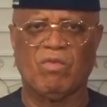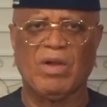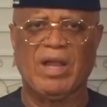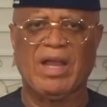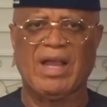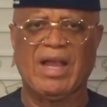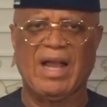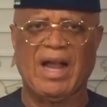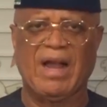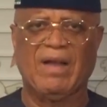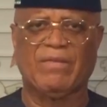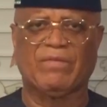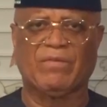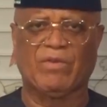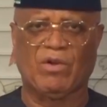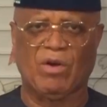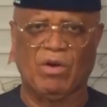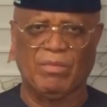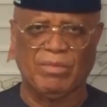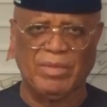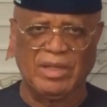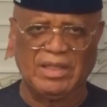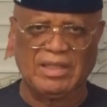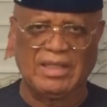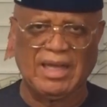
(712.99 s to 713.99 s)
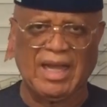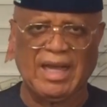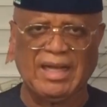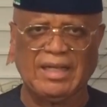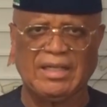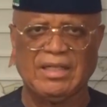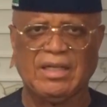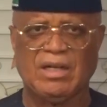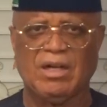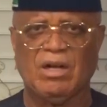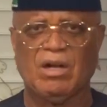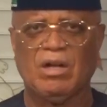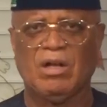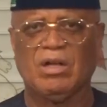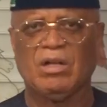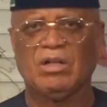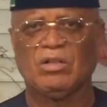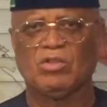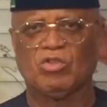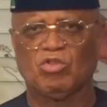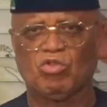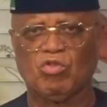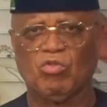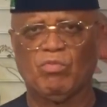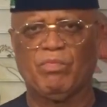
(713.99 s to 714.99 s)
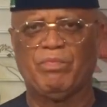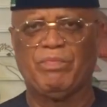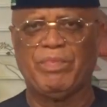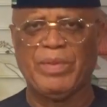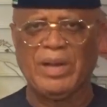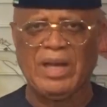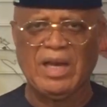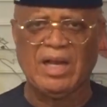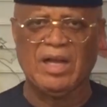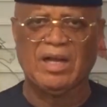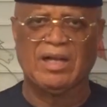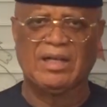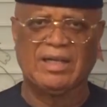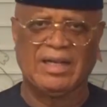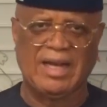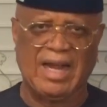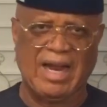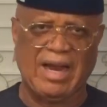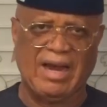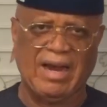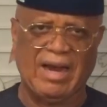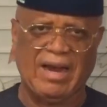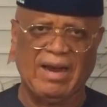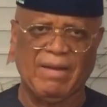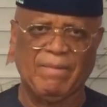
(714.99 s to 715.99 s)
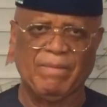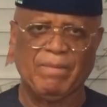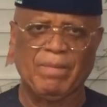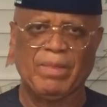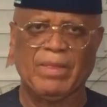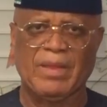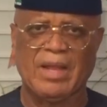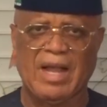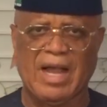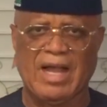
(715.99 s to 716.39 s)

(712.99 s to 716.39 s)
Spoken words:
We have committed 2 billion naira